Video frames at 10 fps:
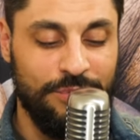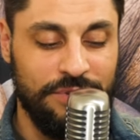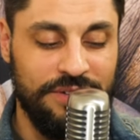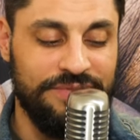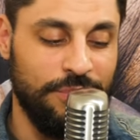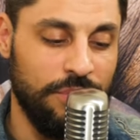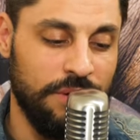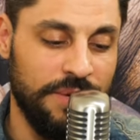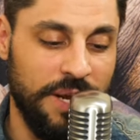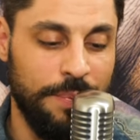more
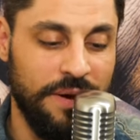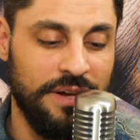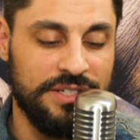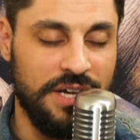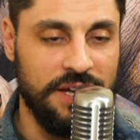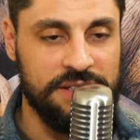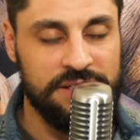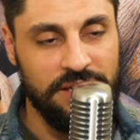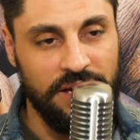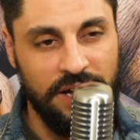informed. I
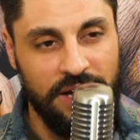apologize.